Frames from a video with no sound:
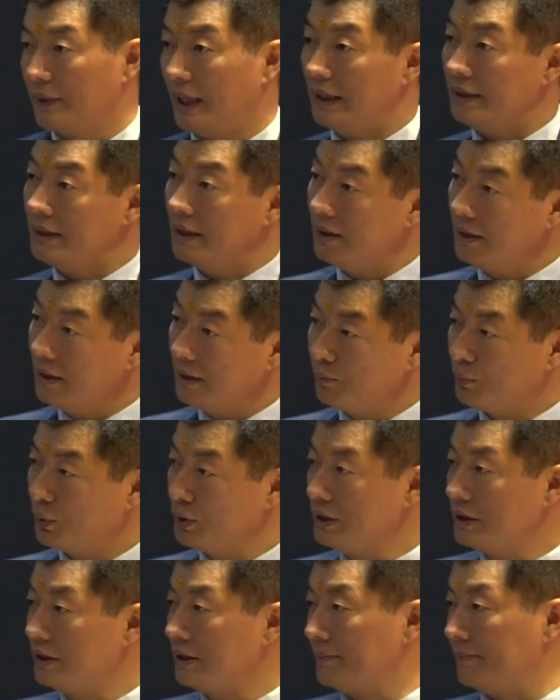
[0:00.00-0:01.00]
Then they learned
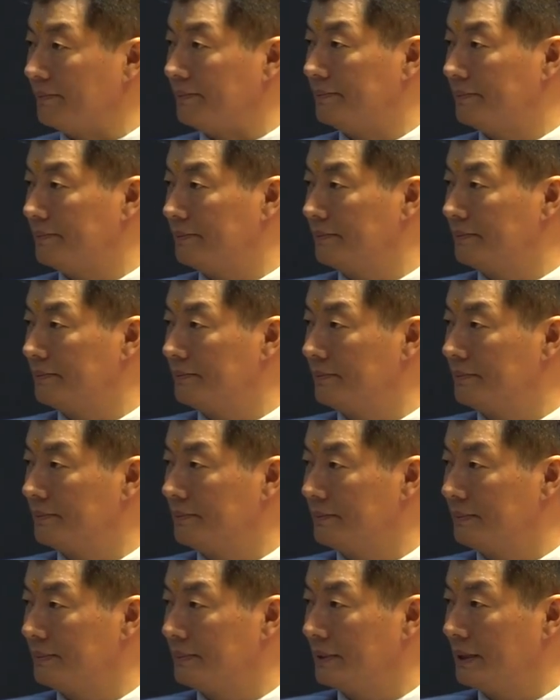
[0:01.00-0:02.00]
Buddhism.
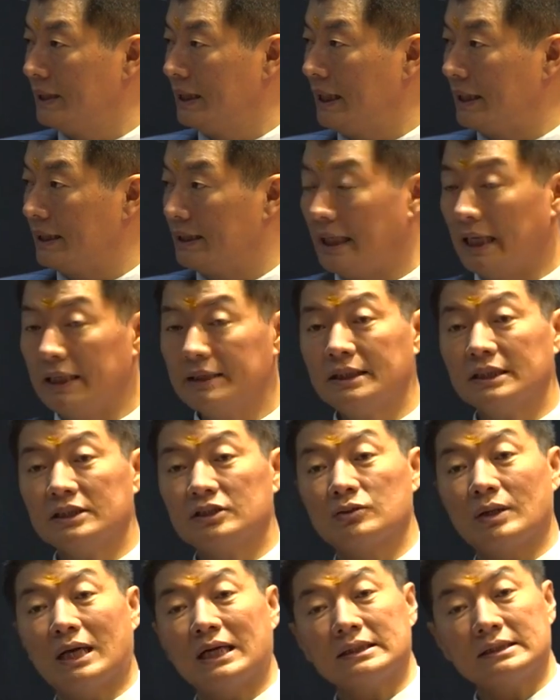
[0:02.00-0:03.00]
Then they
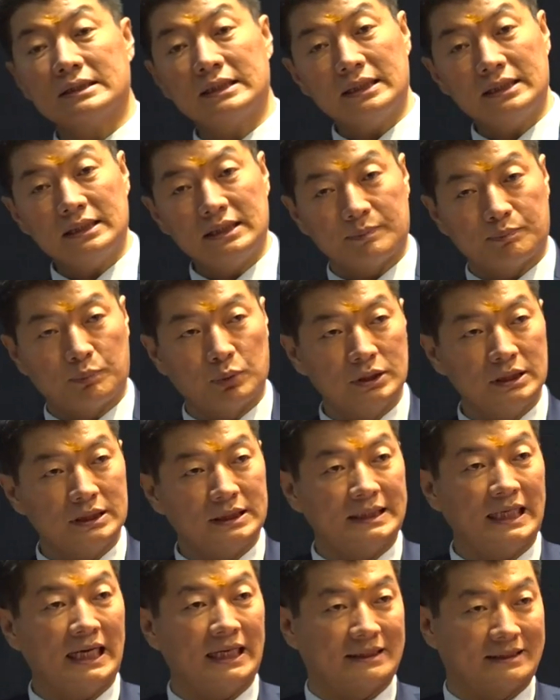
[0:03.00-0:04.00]
translated
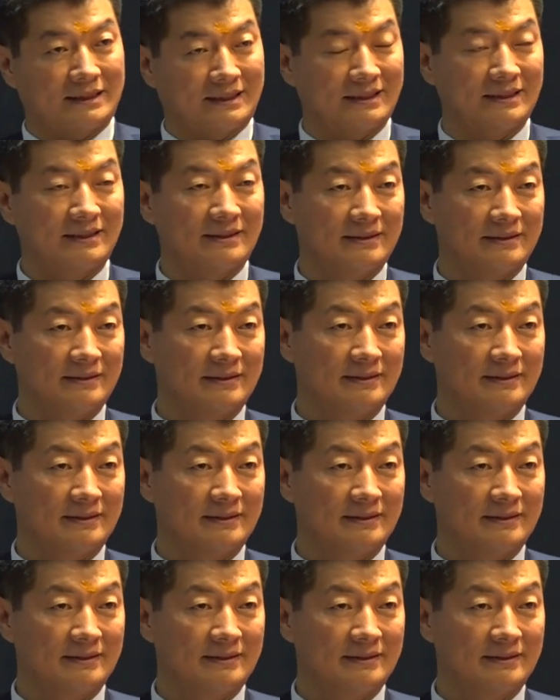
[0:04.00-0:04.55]
Buddhist texts